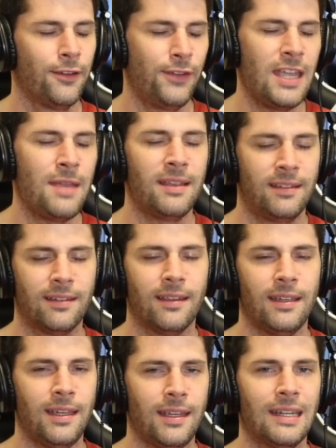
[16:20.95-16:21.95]

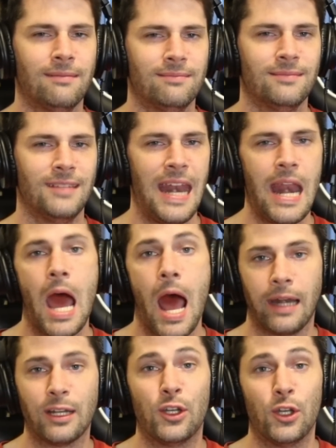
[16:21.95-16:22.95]
famously
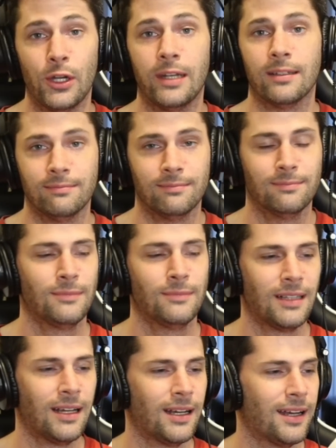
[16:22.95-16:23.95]
not good,
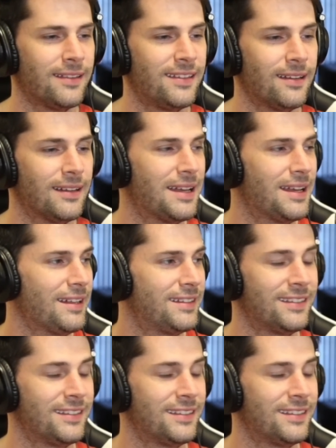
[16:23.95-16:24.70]
uh, to,